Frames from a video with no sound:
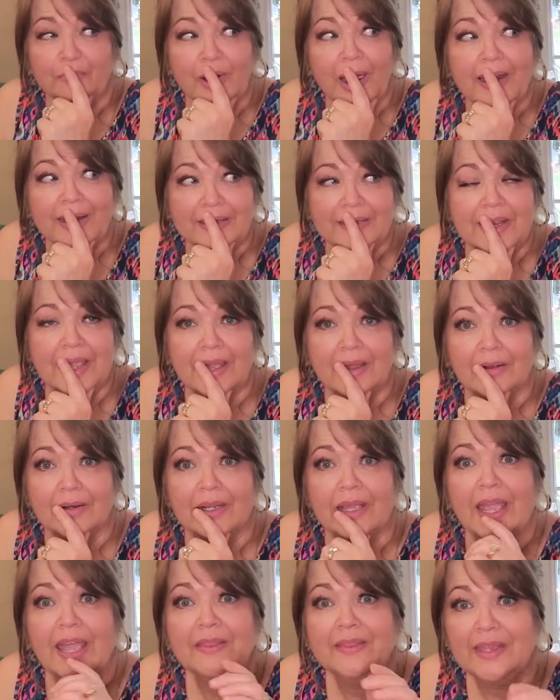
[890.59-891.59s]
write it
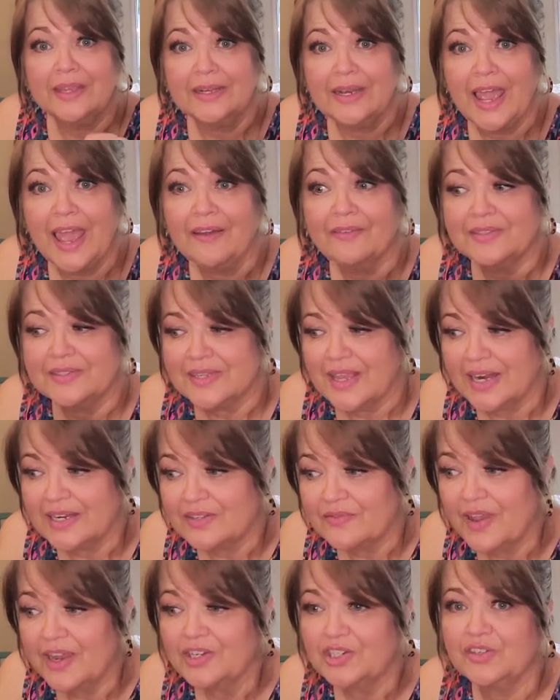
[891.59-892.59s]
down and then have the
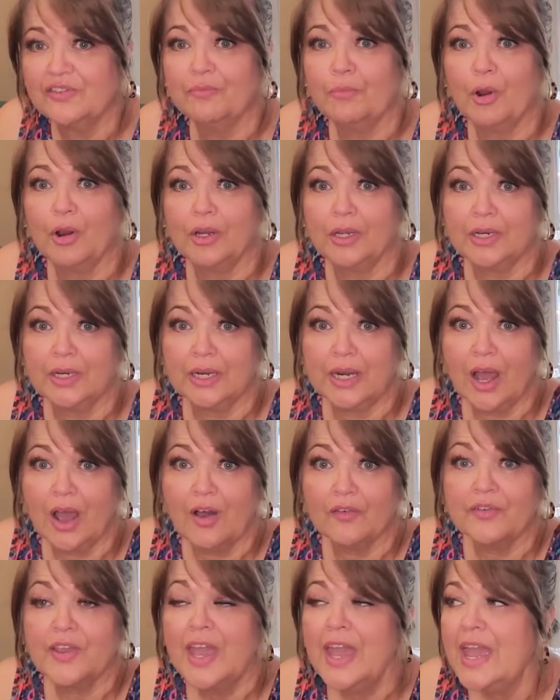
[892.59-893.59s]
satisfaction of marking it
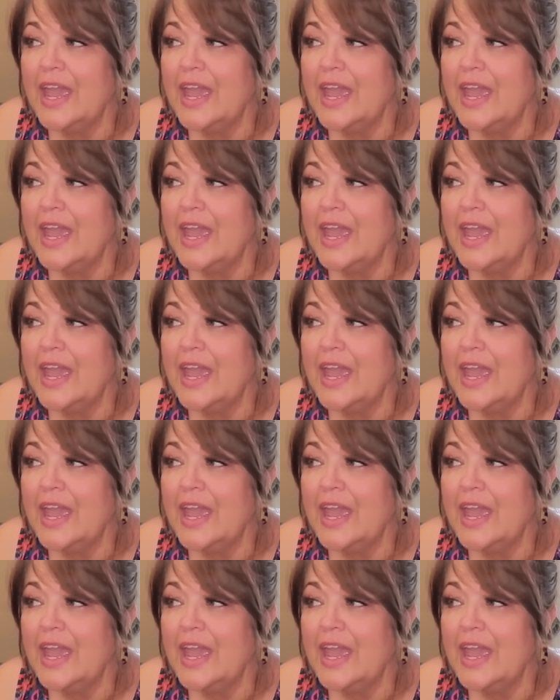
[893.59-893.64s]
off.